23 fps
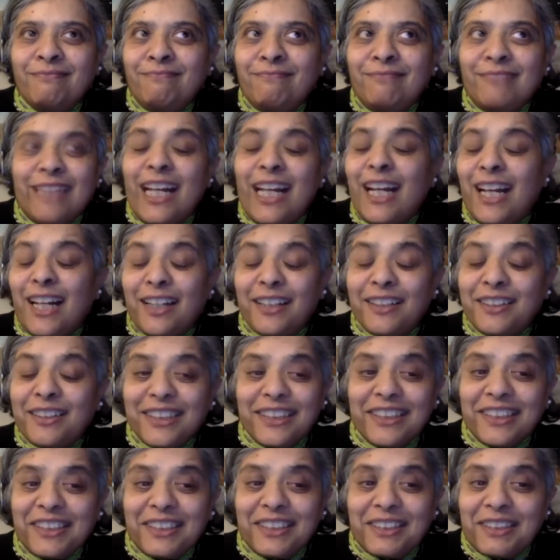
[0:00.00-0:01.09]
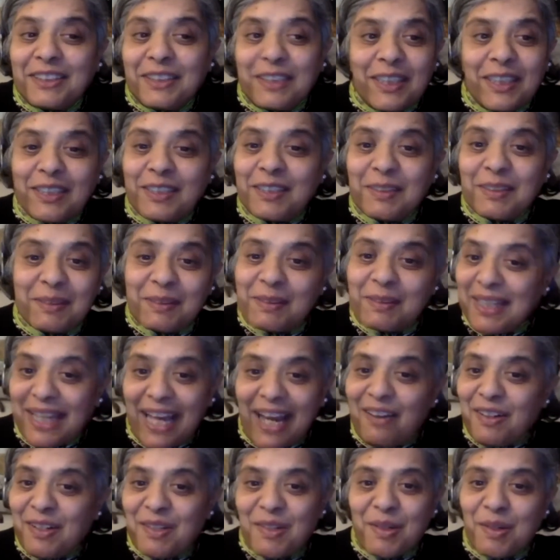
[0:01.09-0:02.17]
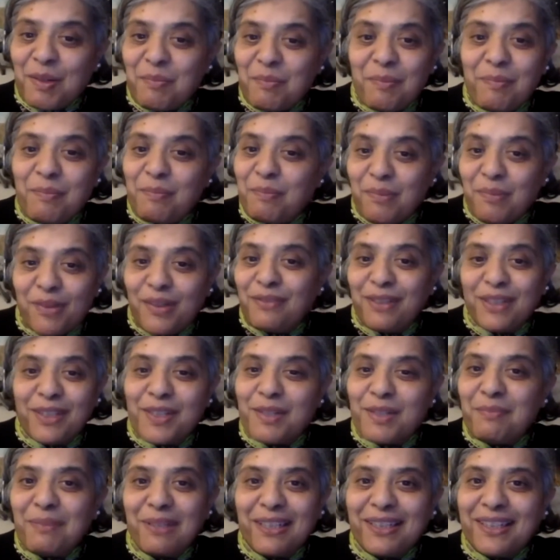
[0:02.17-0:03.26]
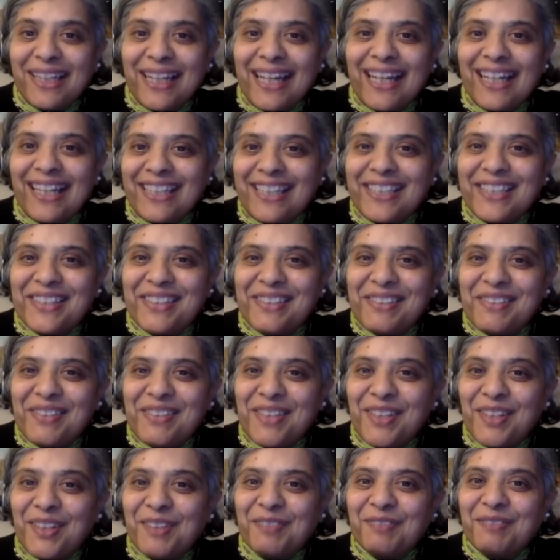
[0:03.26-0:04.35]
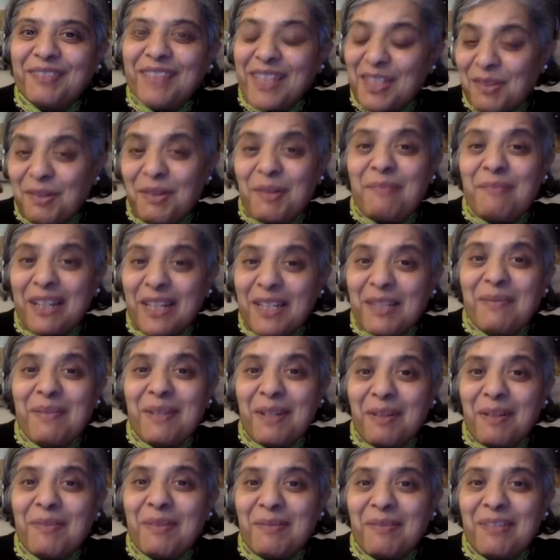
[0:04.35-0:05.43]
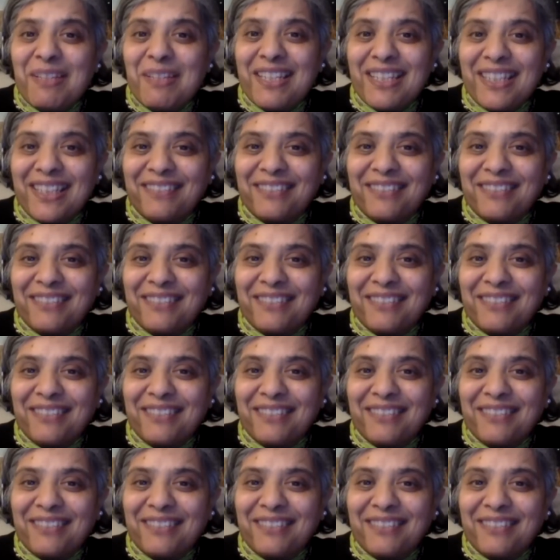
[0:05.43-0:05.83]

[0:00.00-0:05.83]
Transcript: it carries on proving to be the case. So that's what makes me optimistic,